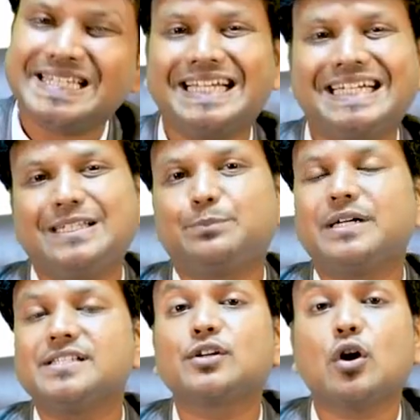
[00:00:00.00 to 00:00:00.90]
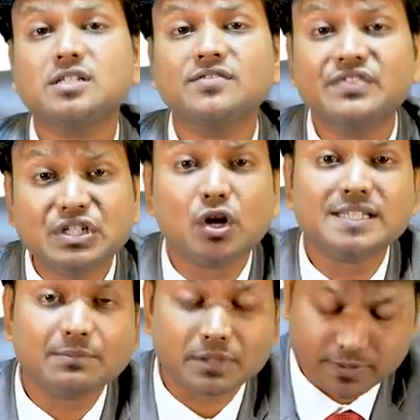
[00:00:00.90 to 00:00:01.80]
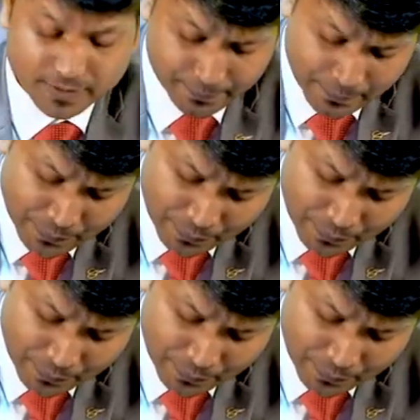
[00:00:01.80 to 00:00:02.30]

physical dependence. It causes withdrawal symptoms.